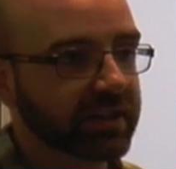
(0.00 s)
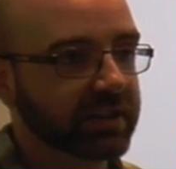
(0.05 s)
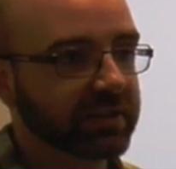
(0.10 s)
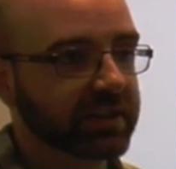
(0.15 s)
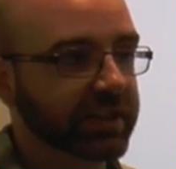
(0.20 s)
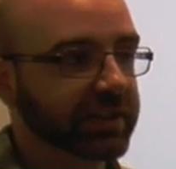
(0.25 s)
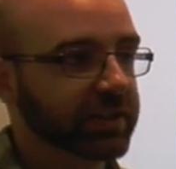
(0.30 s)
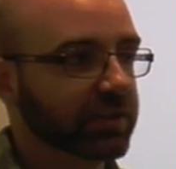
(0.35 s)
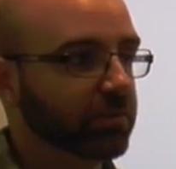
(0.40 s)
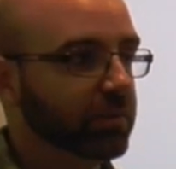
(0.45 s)
that
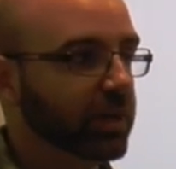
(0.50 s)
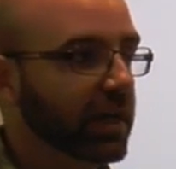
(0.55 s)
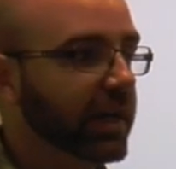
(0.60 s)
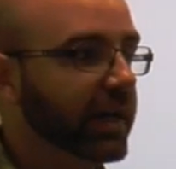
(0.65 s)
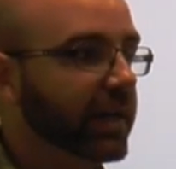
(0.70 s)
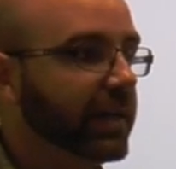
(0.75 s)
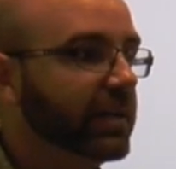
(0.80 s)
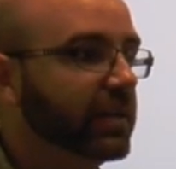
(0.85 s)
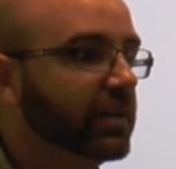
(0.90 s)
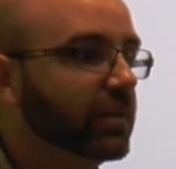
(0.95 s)
attention
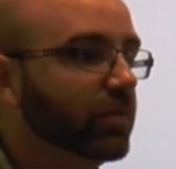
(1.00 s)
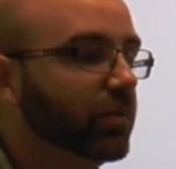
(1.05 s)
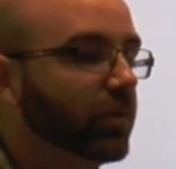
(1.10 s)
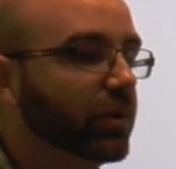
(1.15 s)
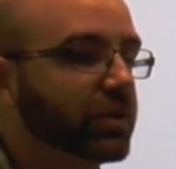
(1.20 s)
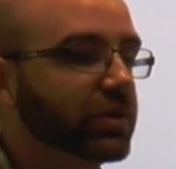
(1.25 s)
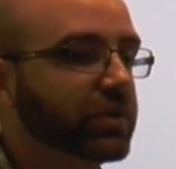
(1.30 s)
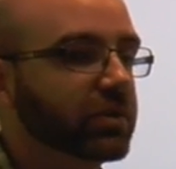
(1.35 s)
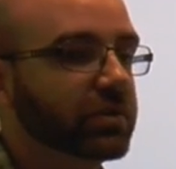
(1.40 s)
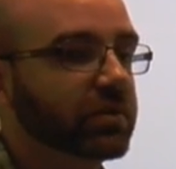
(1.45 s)
played
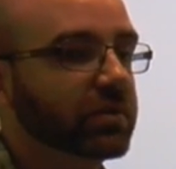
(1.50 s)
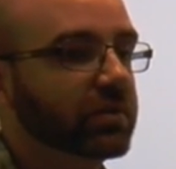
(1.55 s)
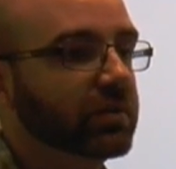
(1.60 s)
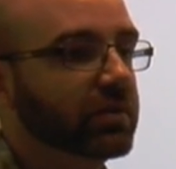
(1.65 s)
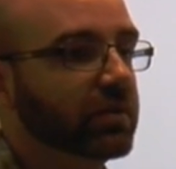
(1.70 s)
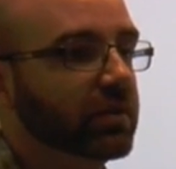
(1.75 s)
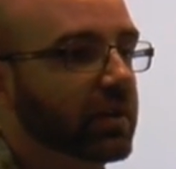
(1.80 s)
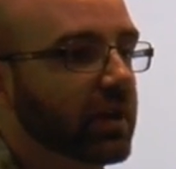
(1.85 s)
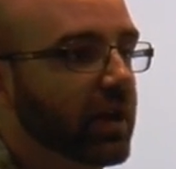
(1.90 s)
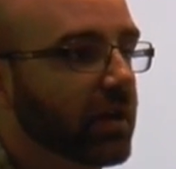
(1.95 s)
was
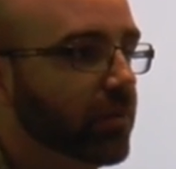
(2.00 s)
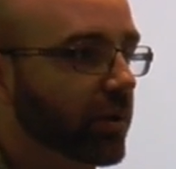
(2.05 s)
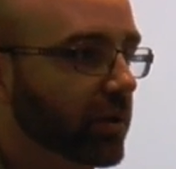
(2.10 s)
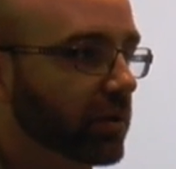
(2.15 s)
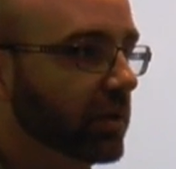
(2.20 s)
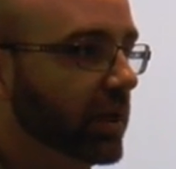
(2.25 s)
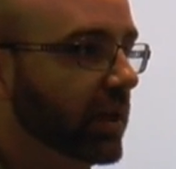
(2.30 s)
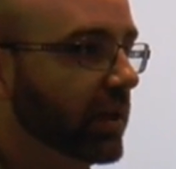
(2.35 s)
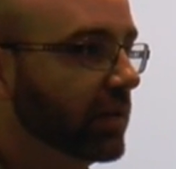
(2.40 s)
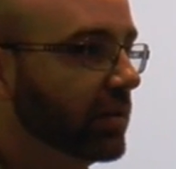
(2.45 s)
a
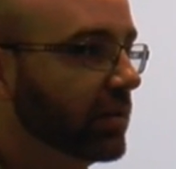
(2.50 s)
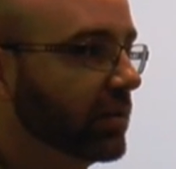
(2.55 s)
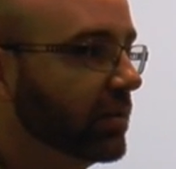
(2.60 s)
bottleneck.